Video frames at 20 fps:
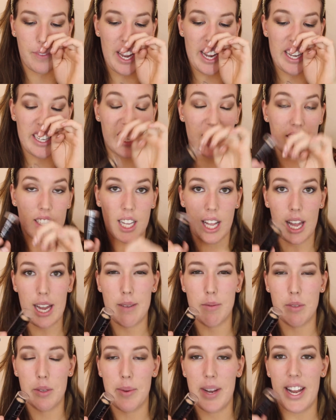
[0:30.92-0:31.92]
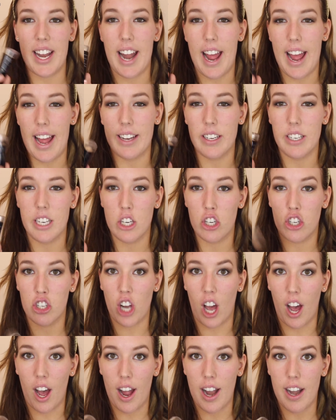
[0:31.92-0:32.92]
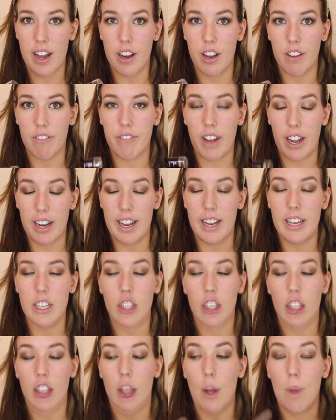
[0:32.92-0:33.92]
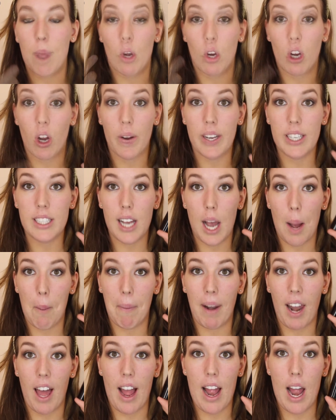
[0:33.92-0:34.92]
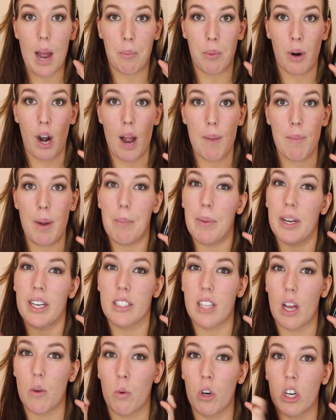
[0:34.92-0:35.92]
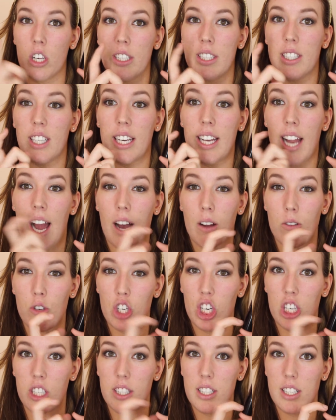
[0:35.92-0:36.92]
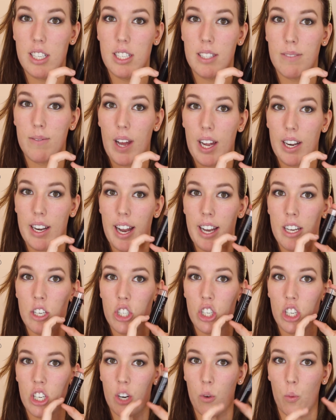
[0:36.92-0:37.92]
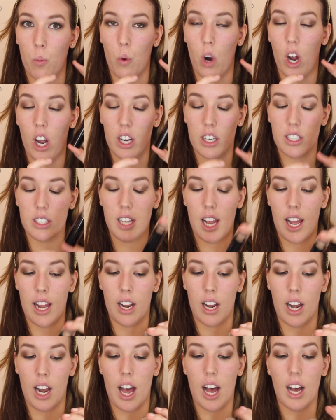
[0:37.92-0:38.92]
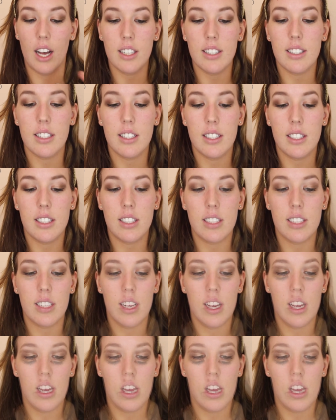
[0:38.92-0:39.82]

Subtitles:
It does claim to be an anti-shine foundation, so I'm not going to apply a primer because I want to see how just this foundation works and lasts.